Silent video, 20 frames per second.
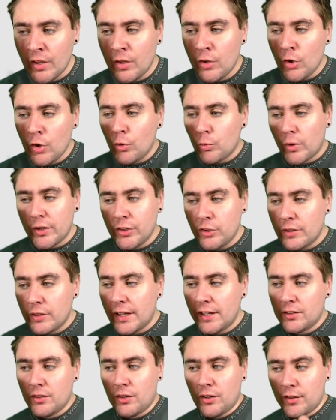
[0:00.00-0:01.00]
When you get
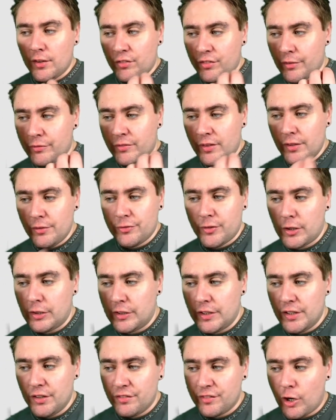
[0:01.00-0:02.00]
the likes of the
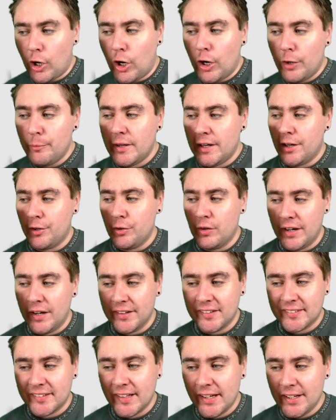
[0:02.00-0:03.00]
authorities coming out and
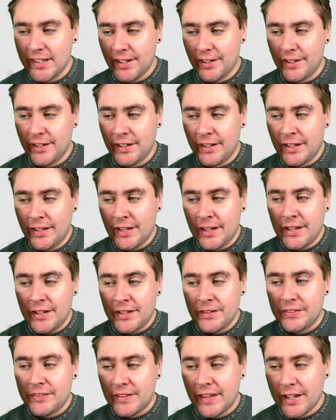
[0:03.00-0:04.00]
saying
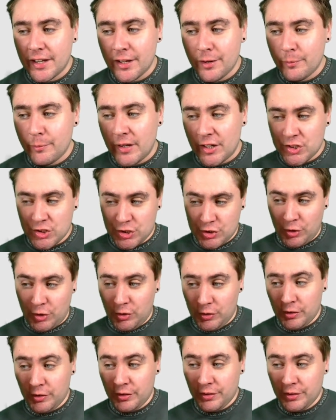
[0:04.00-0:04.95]
they're going to make sure